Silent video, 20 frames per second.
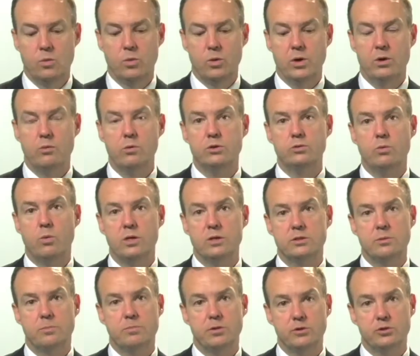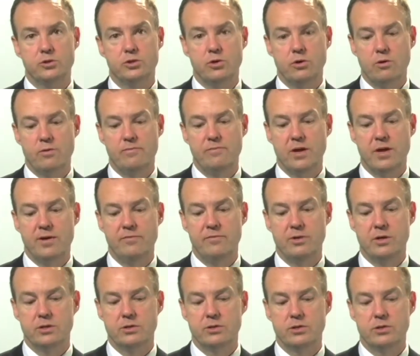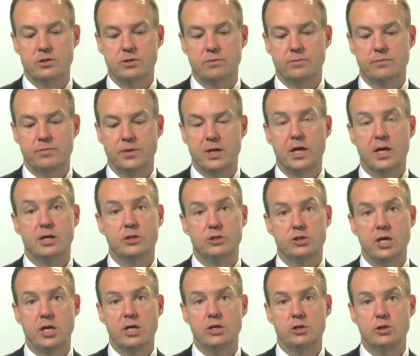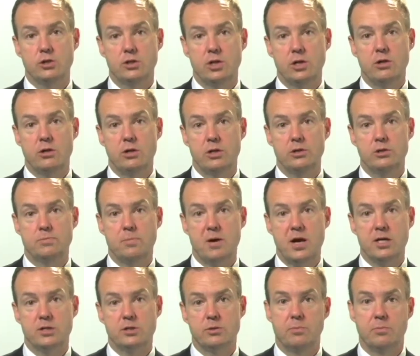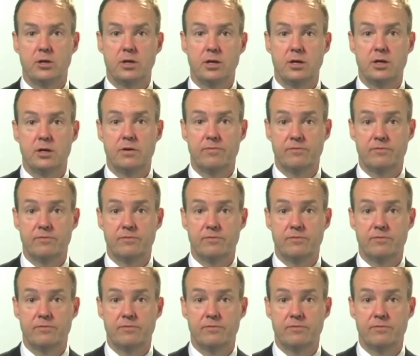We always want to preserve evidence and change as little as possible in an